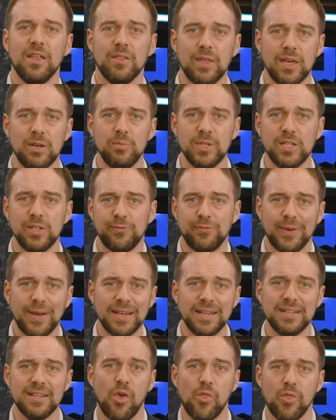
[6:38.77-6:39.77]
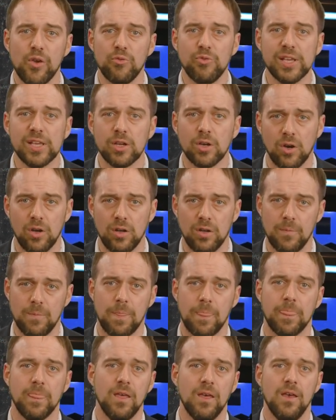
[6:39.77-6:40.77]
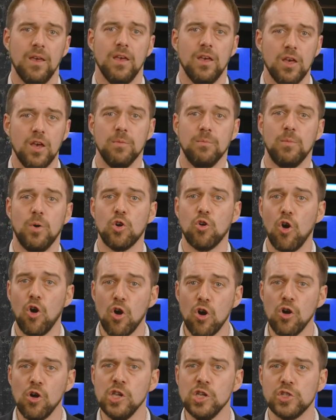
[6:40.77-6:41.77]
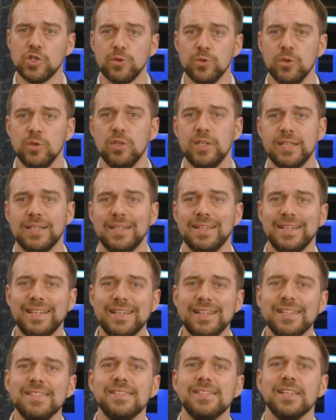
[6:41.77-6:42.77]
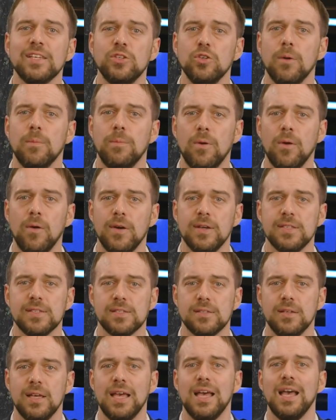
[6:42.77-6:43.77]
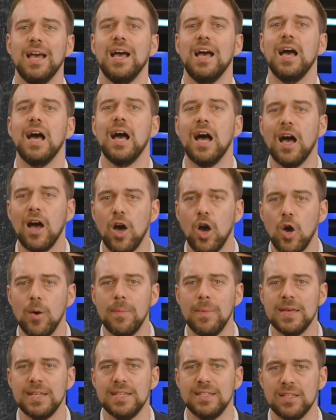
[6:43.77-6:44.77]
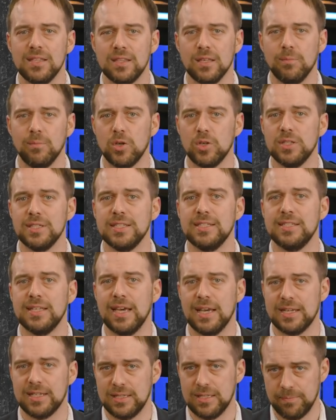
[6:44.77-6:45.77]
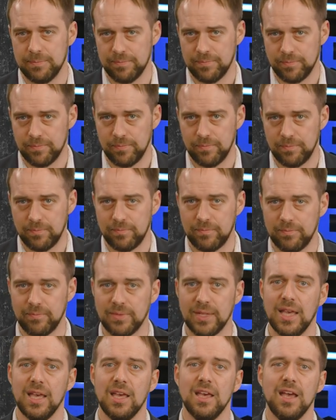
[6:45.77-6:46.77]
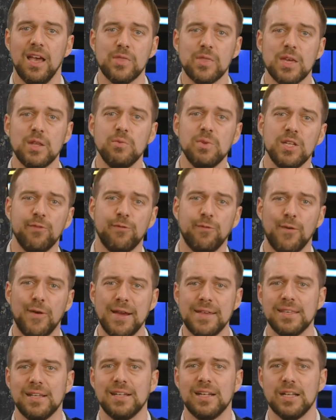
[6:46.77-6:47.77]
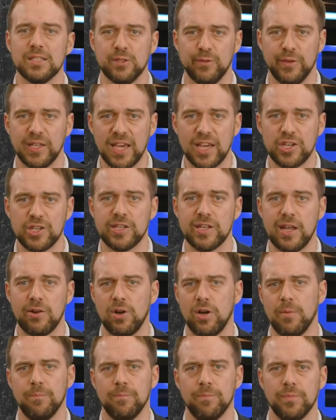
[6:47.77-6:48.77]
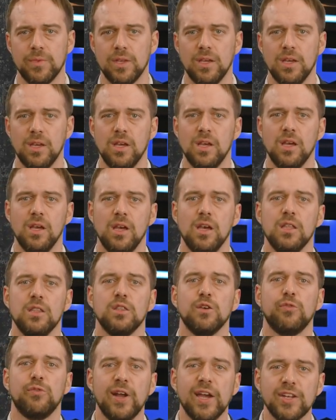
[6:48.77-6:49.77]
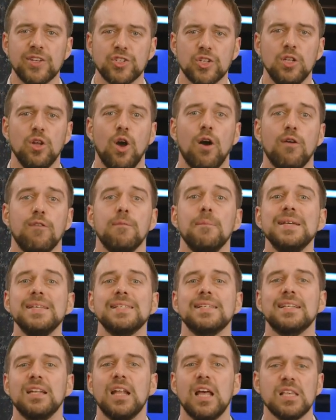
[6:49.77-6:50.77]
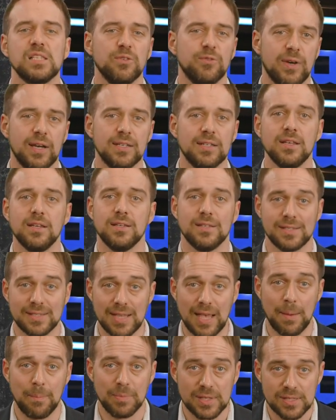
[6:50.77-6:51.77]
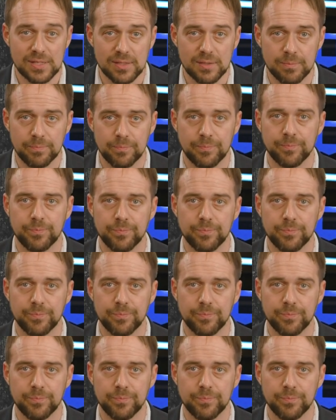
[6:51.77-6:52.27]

Then we define the recall. Among all truly insecure points, how many did the model detect? And then we define the classification error, the fraction of misclassified samples.